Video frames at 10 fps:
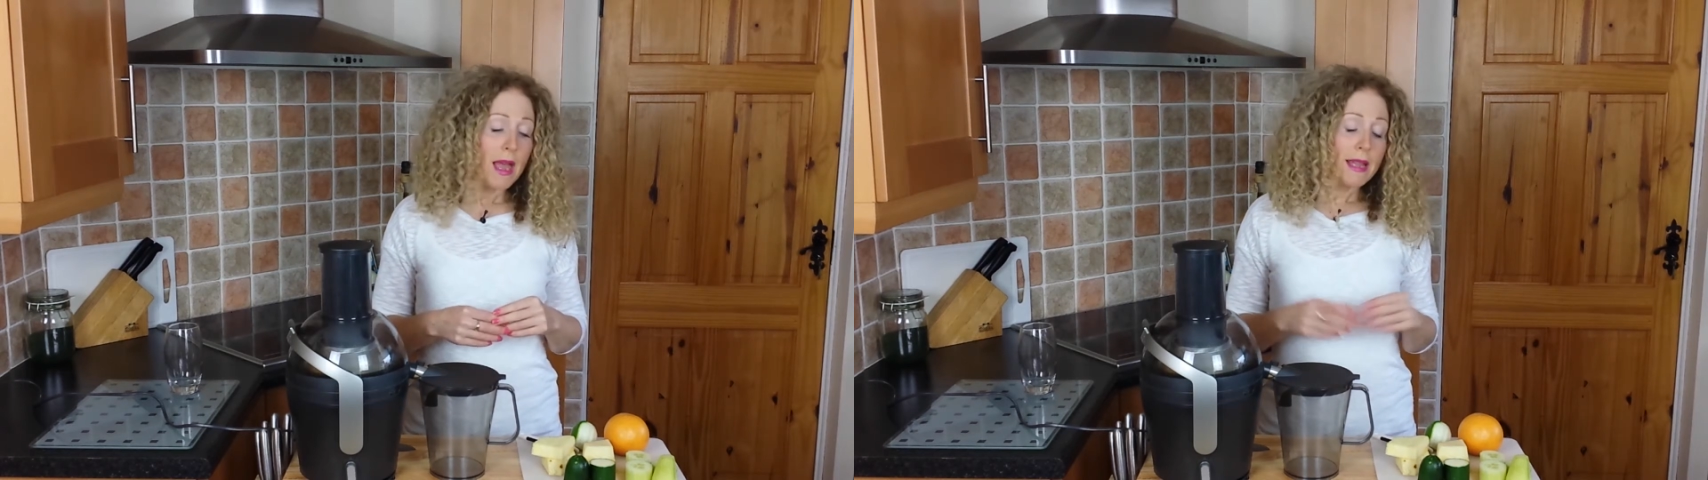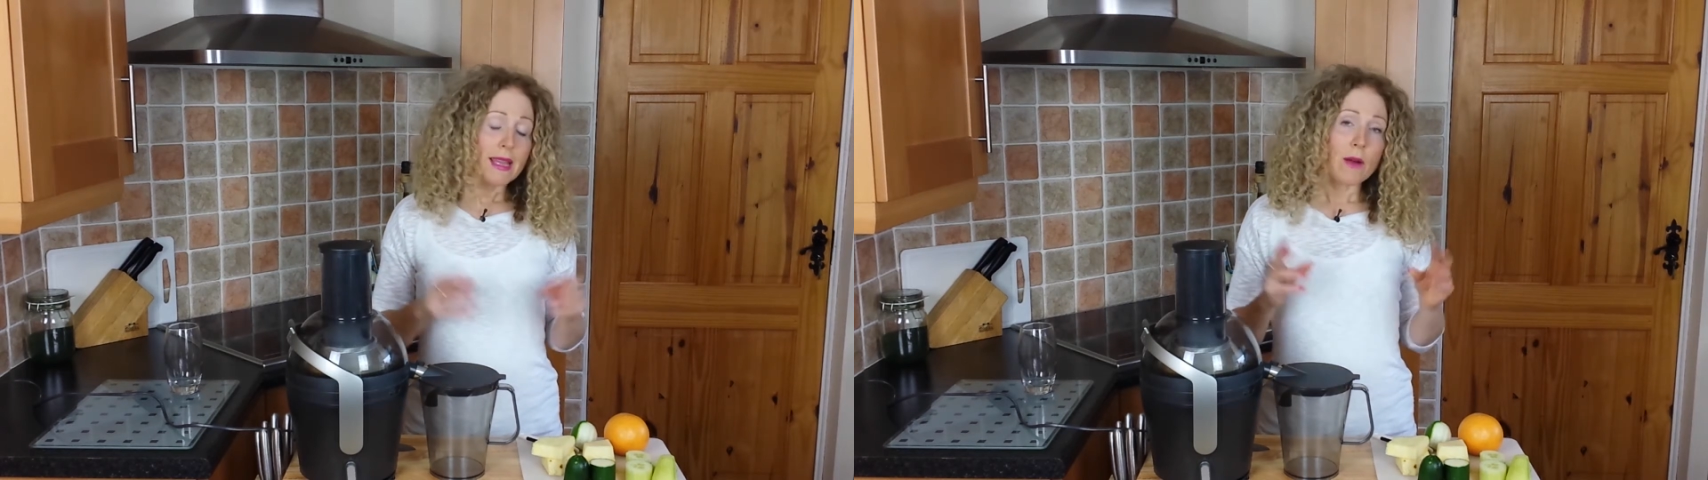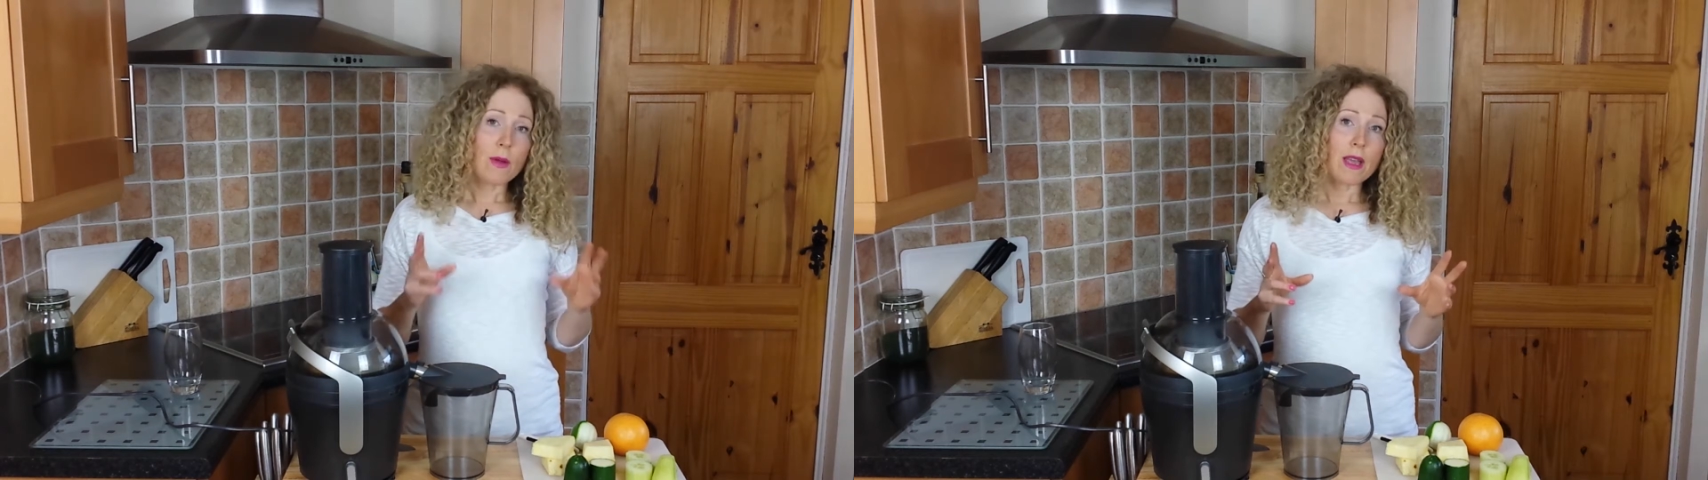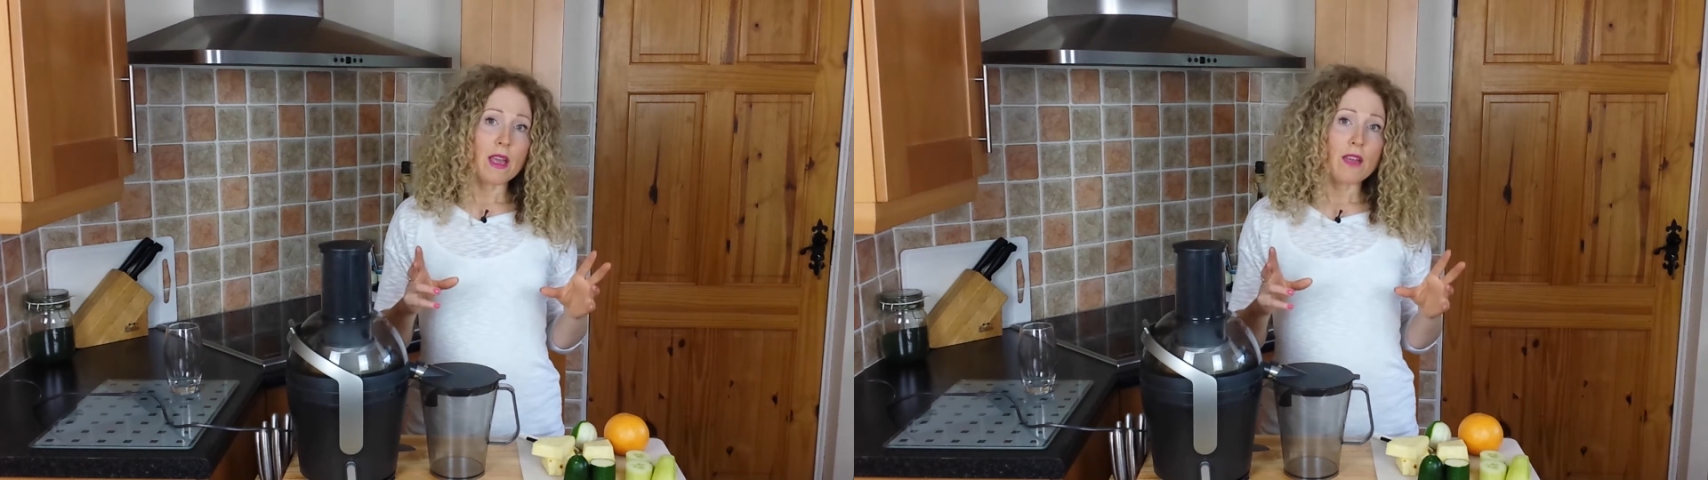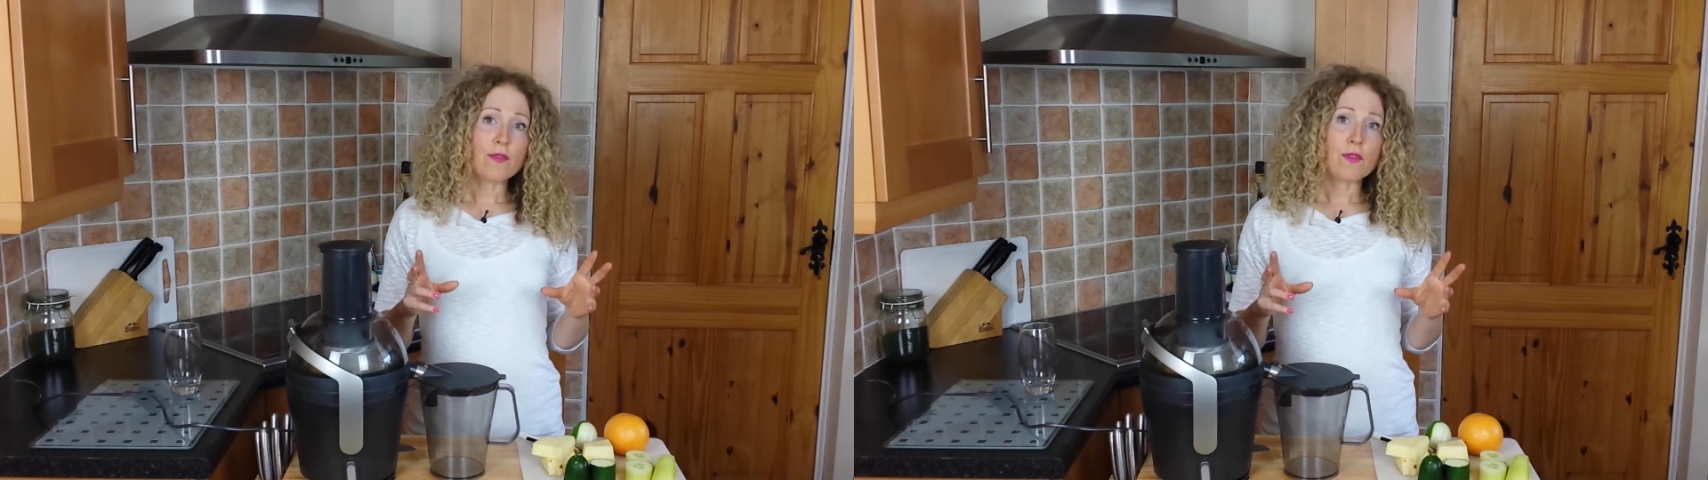Now,
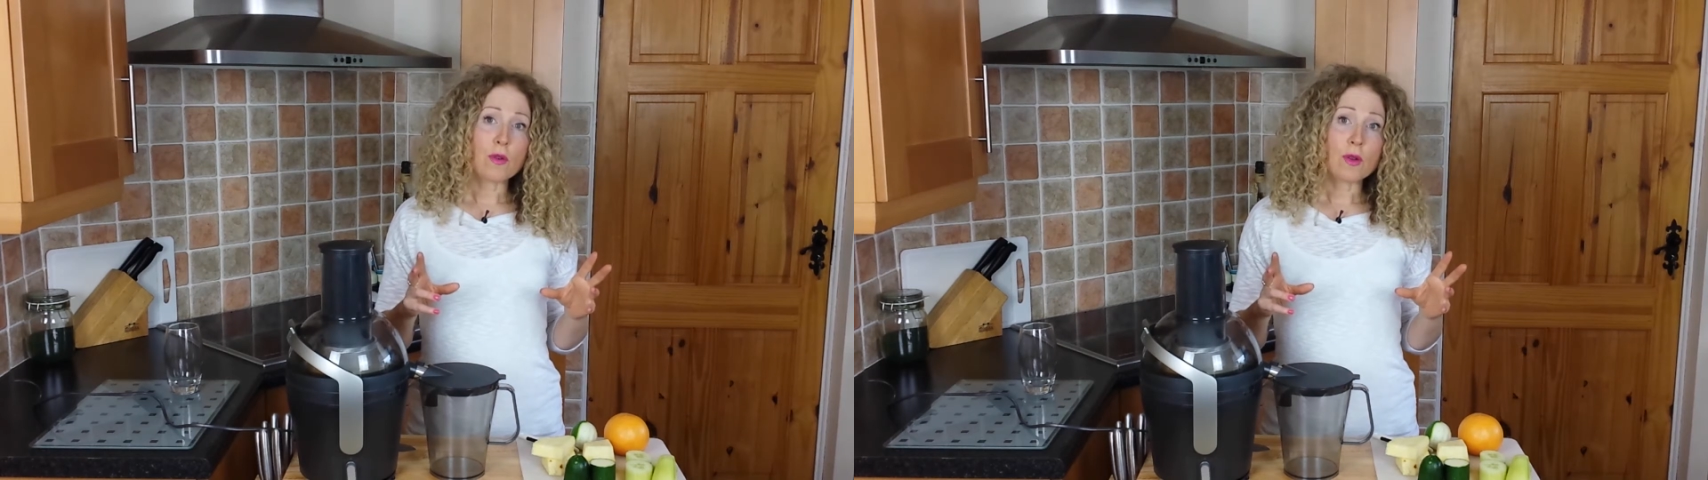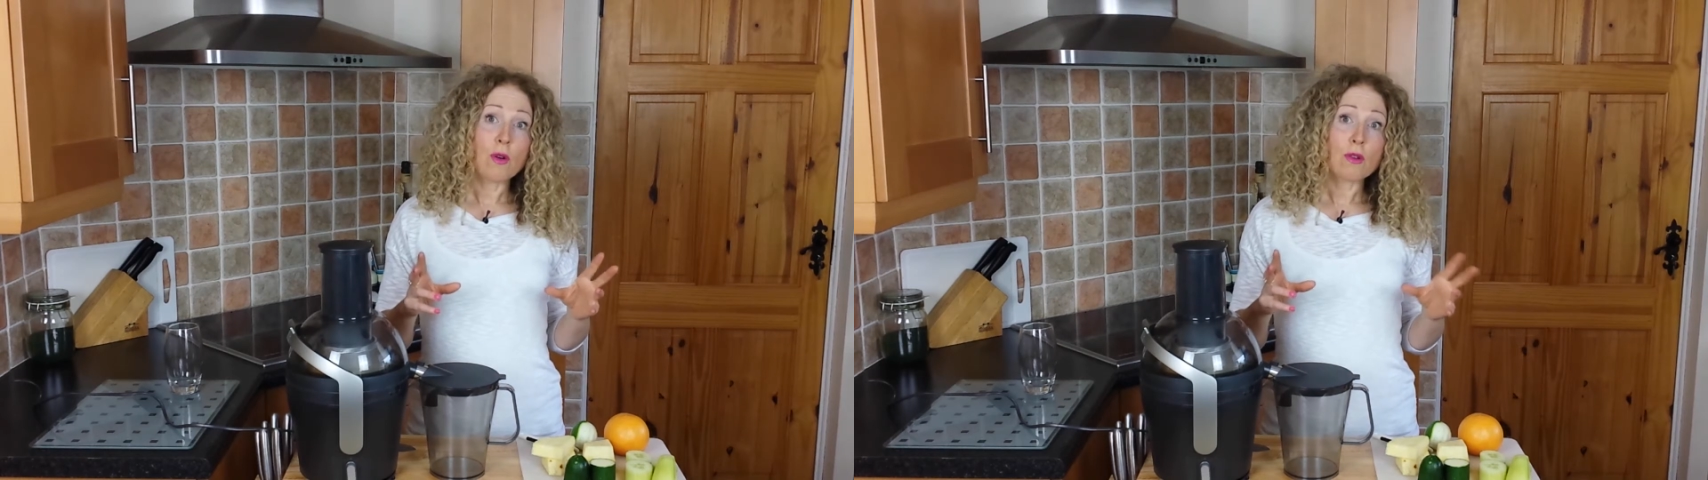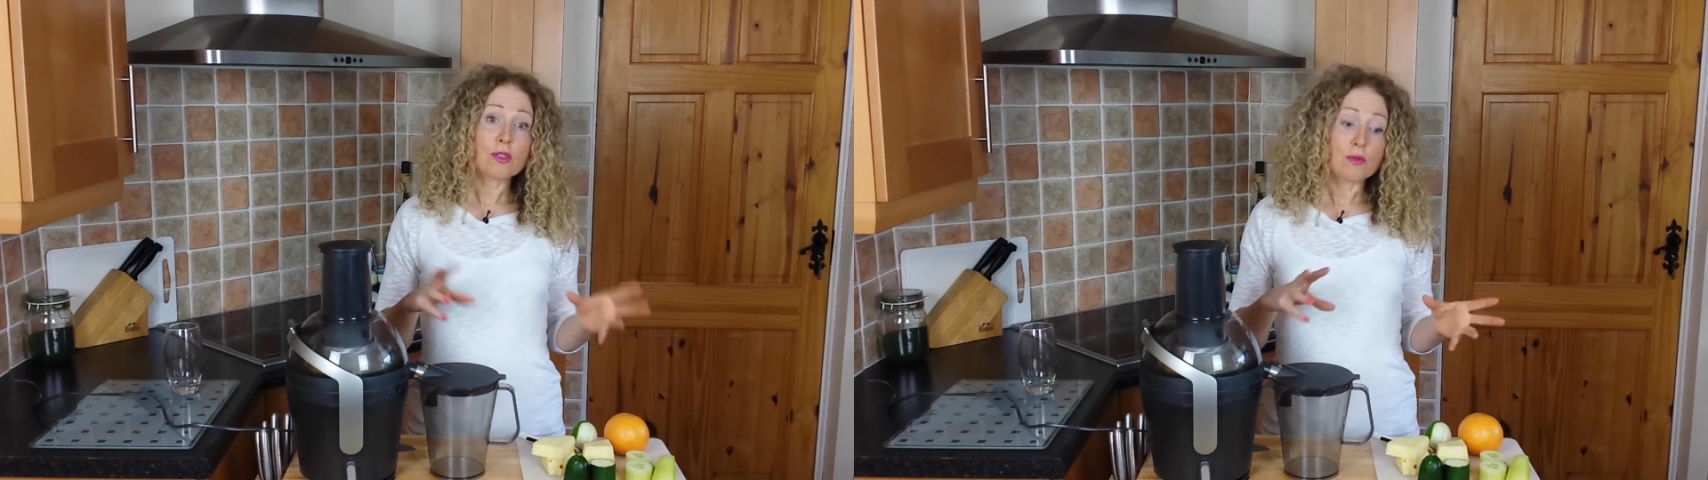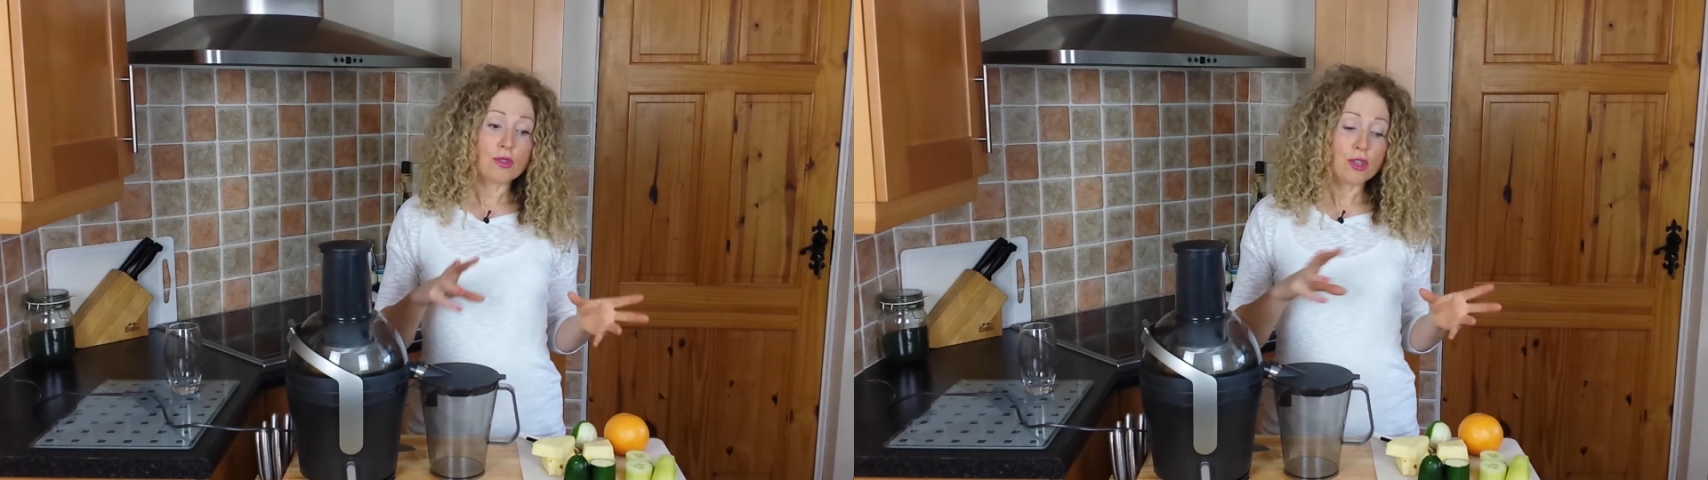if you can also